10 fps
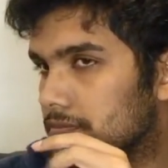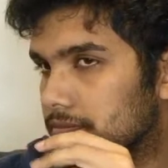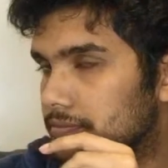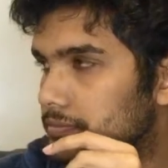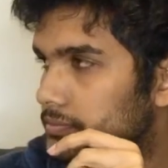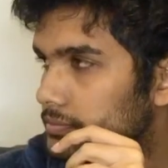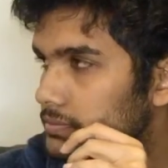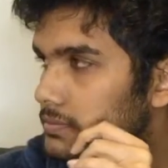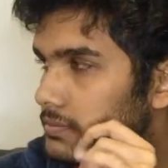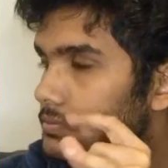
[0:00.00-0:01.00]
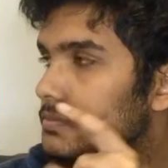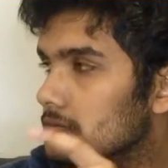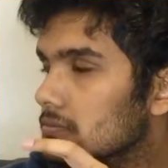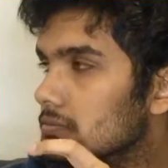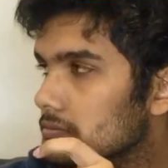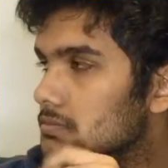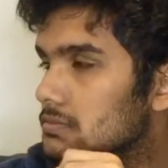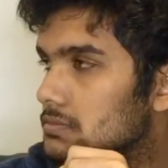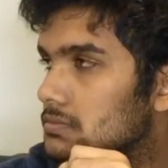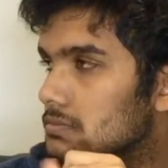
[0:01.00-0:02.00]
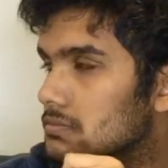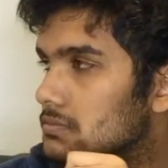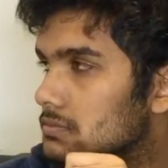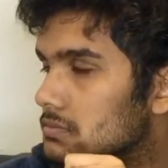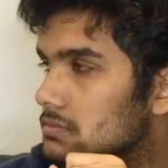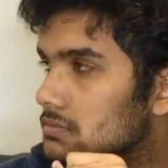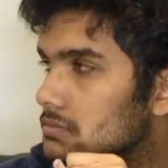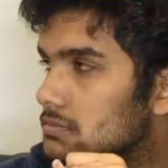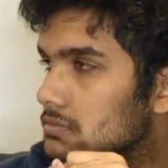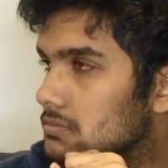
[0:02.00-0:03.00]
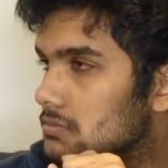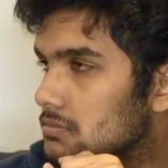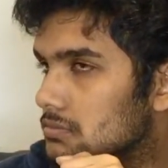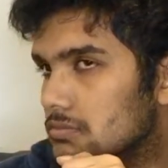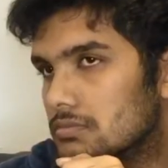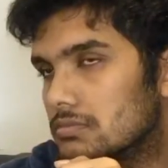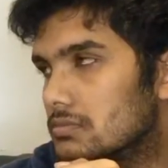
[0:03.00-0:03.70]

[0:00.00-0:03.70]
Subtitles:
[no speech]